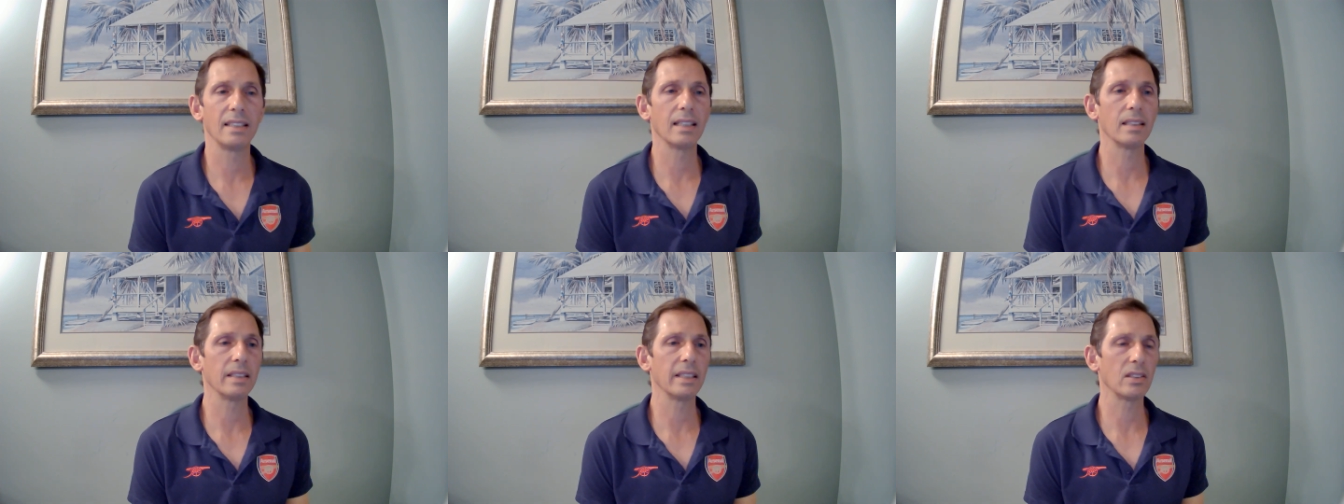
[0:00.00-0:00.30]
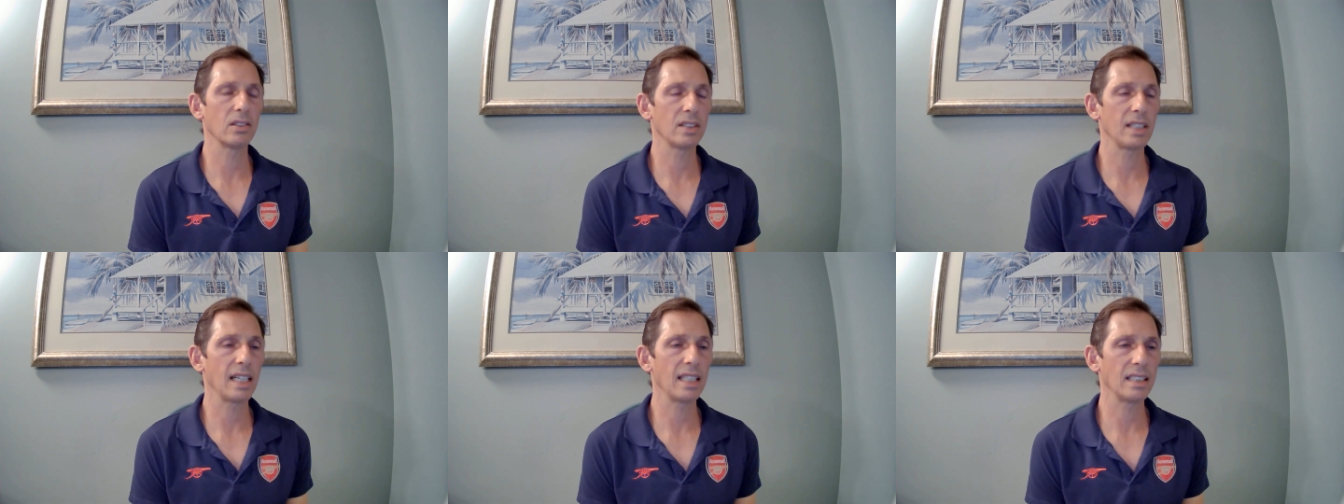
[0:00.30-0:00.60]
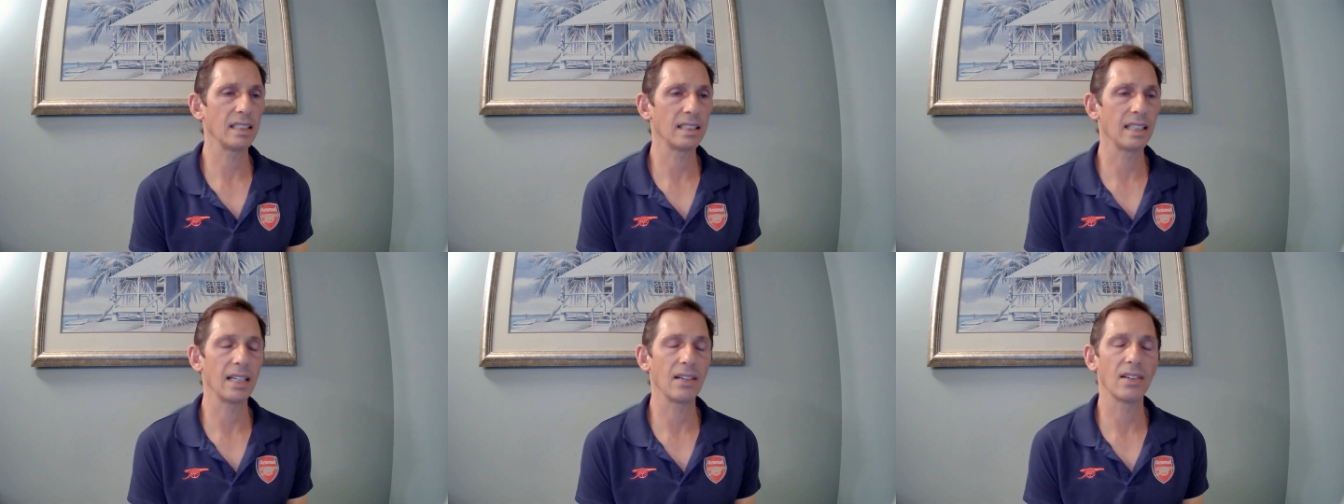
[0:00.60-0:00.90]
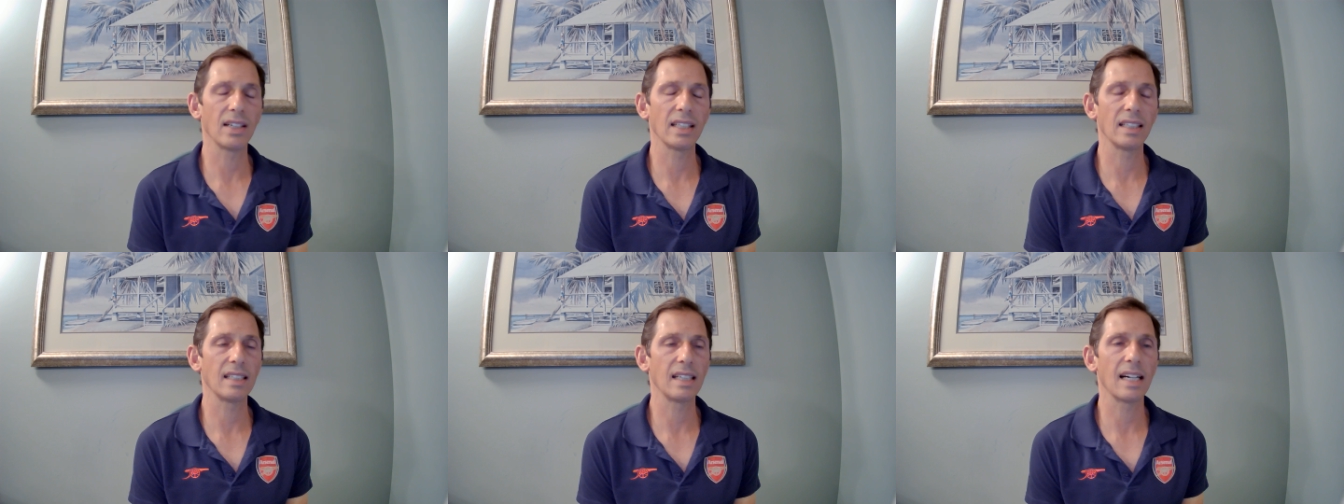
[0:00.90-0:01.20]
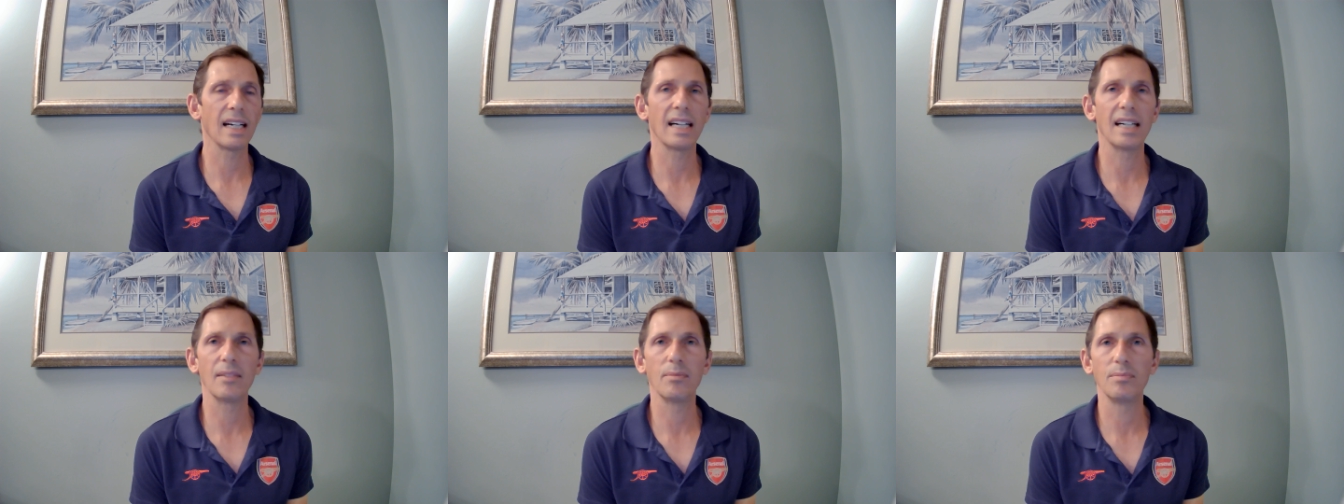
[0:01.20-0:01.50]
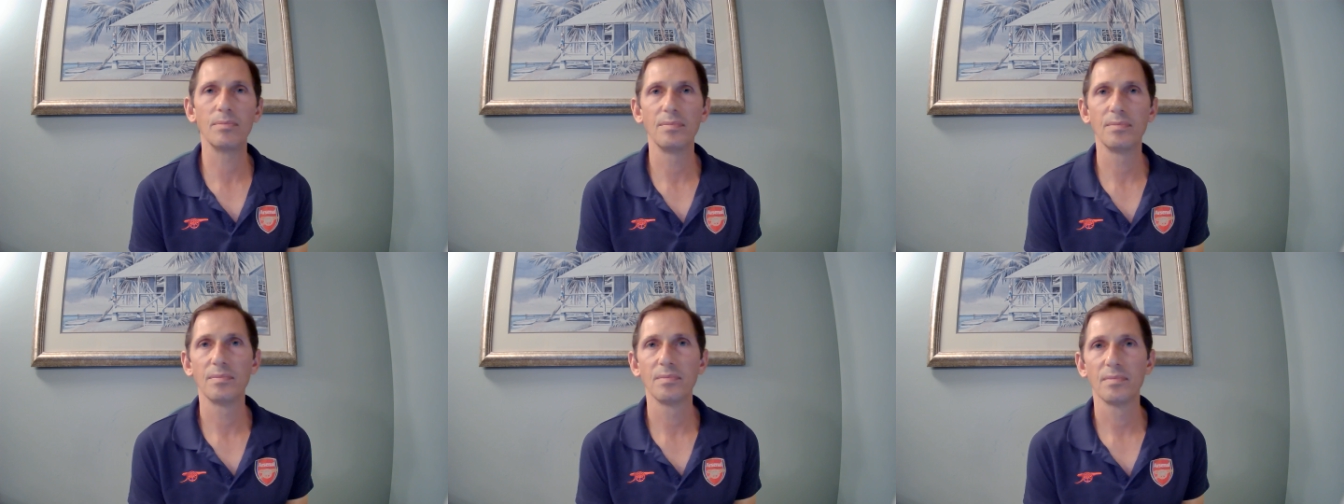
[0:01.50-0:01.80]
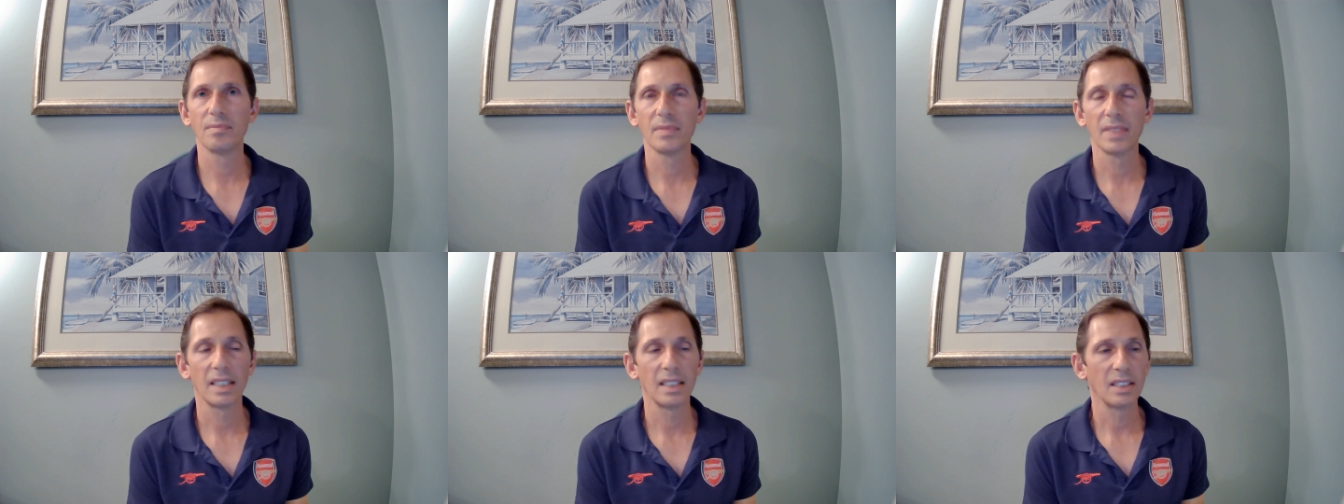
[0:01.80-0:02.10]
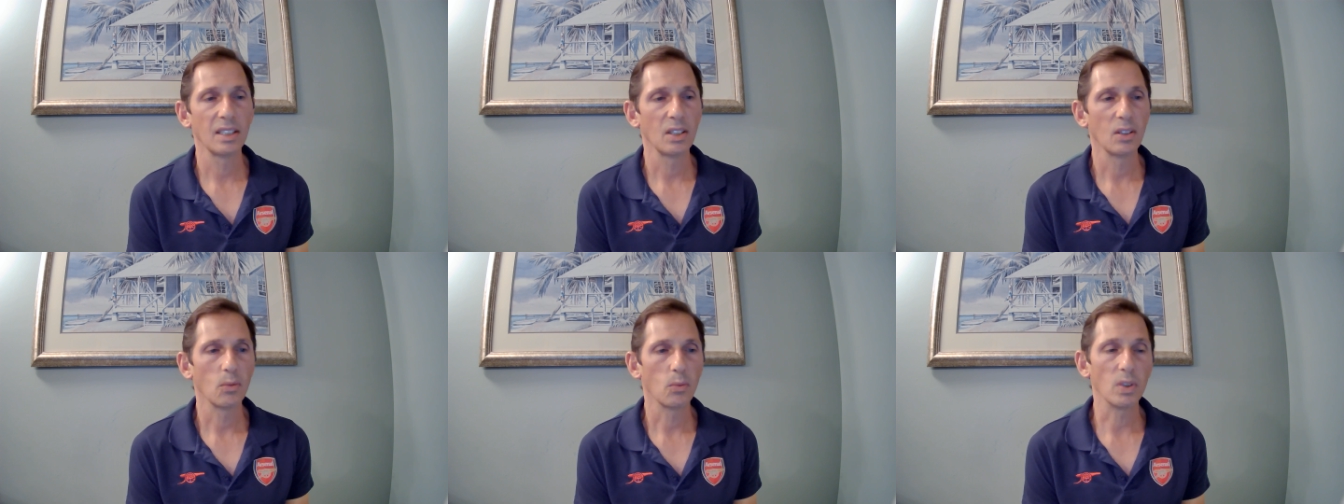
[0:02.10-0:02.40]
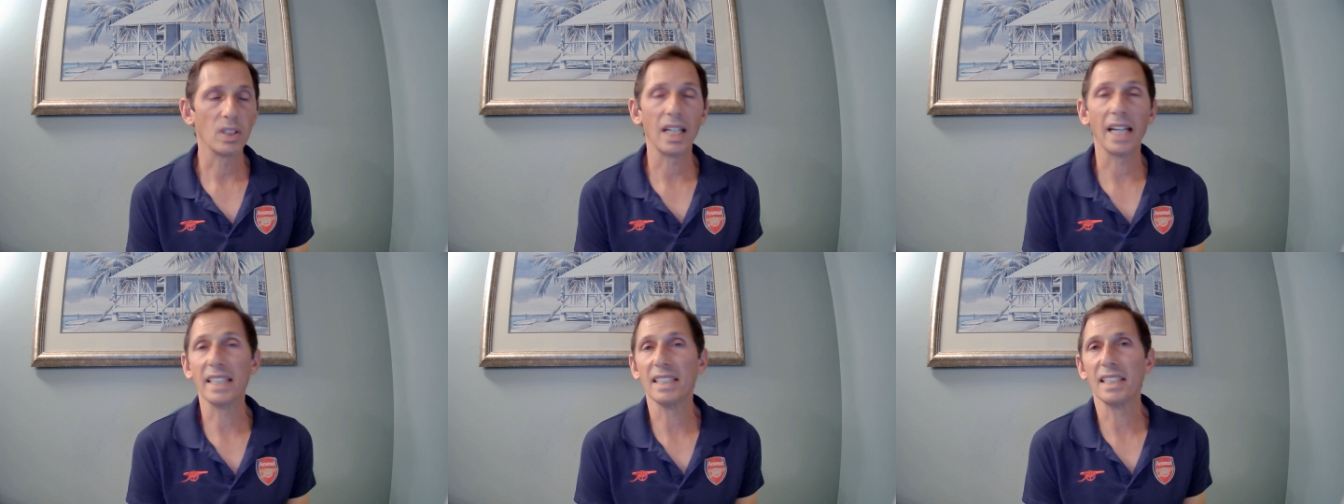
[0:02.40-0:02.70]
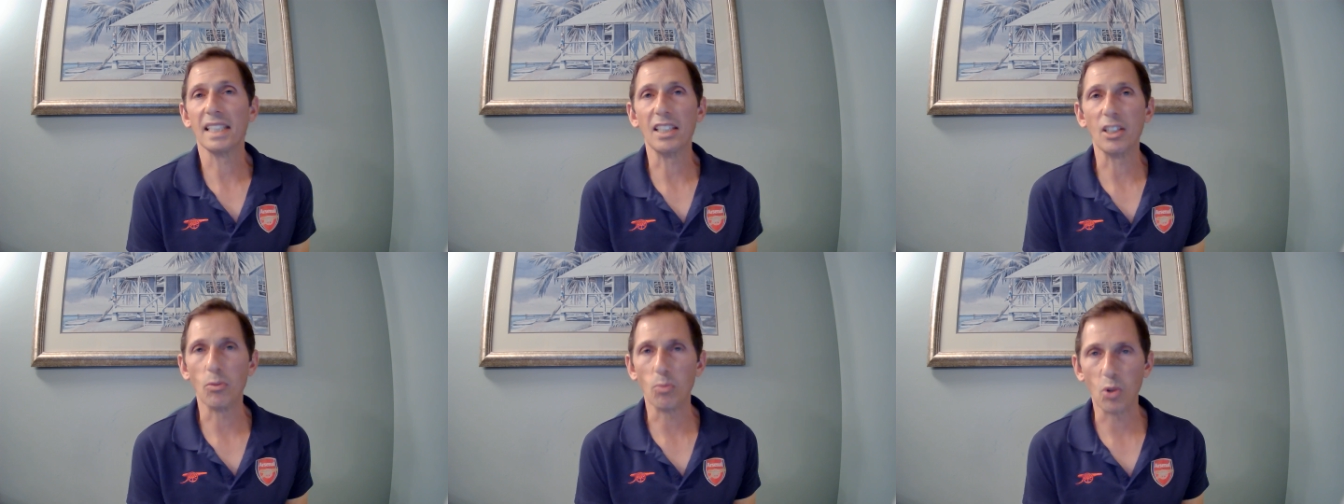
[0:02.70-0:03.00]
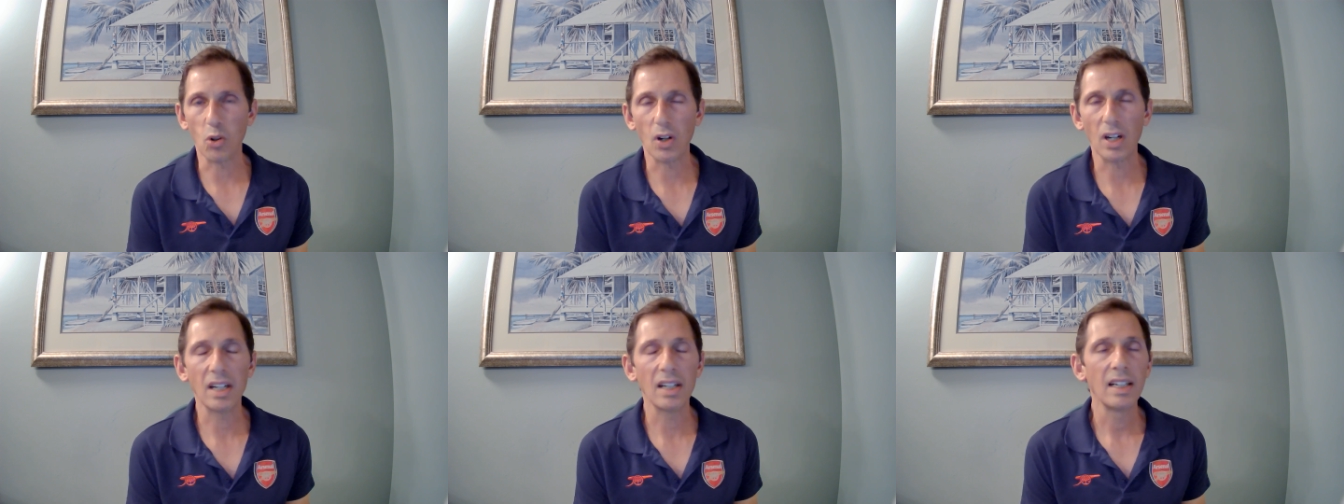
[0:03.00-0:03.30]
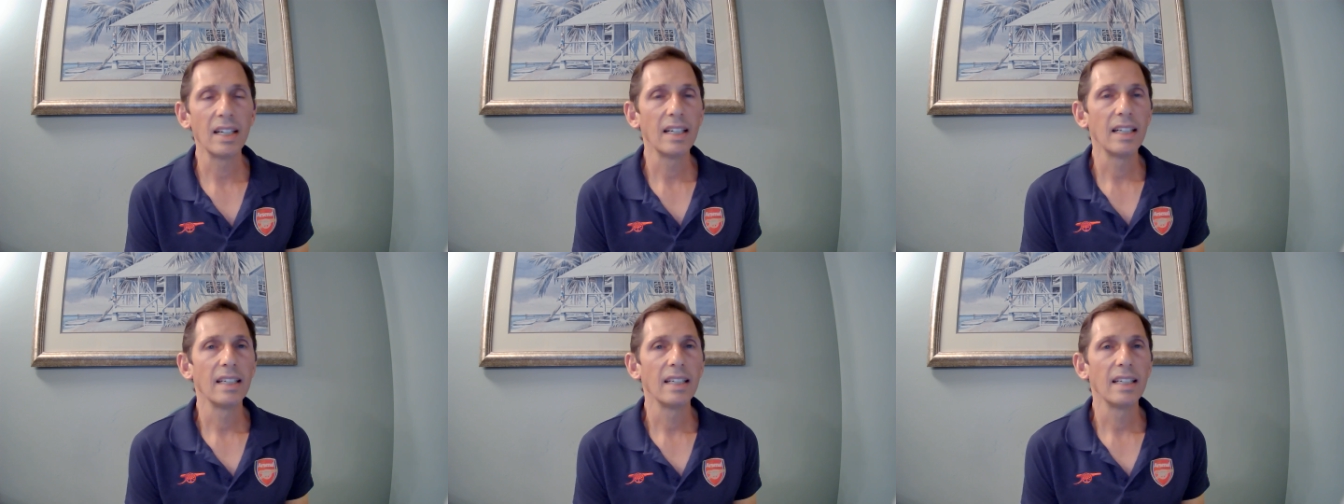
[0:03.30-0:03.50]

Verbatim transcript: the little taste there and um, would like to hear more.